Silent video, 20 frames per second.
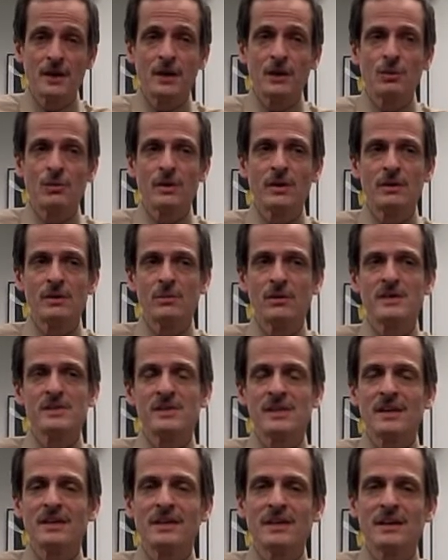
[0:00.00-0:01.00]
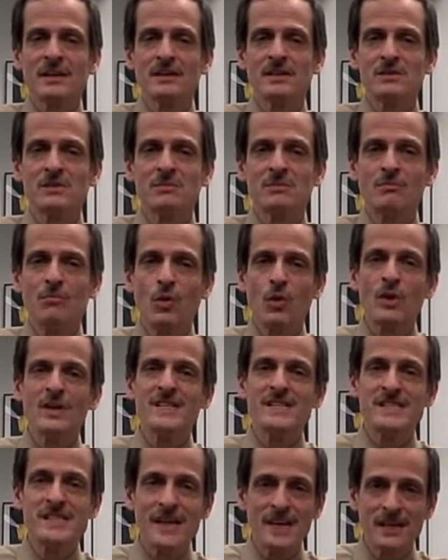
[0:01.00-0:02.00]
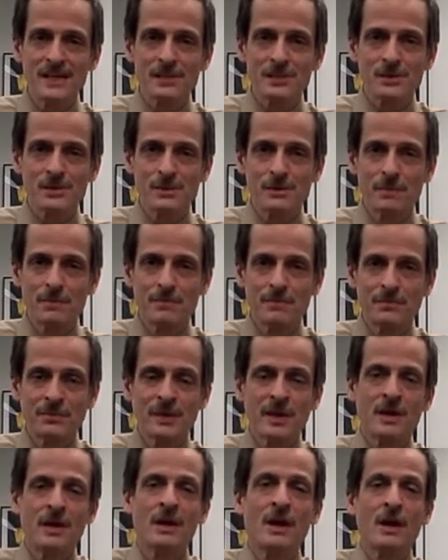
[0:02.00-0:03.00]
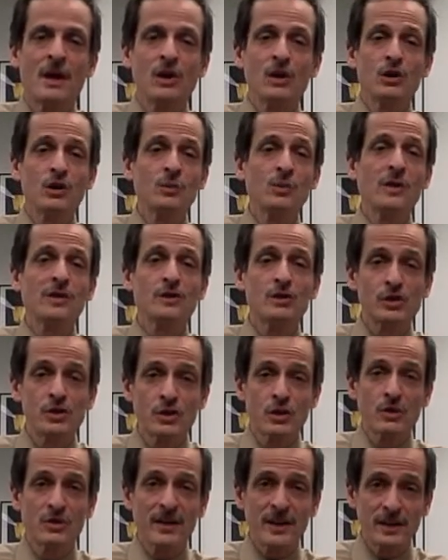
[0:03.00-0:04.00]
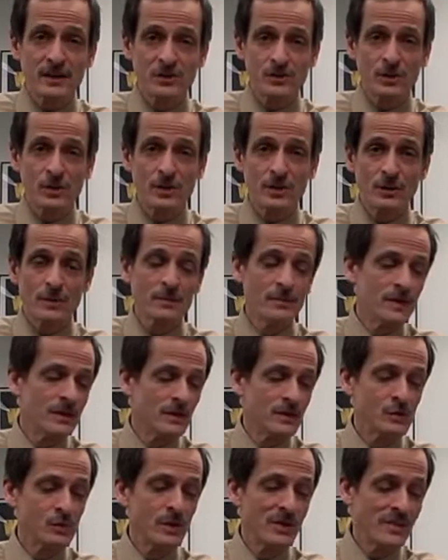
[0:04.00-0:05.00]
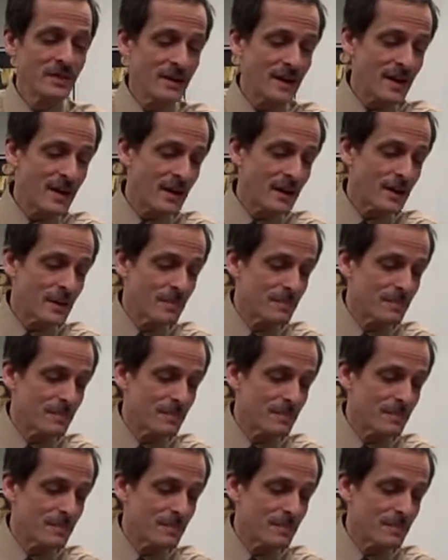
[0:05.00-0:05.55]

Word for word: We, we say that it's more dense. A good way to show that to you is with an egg,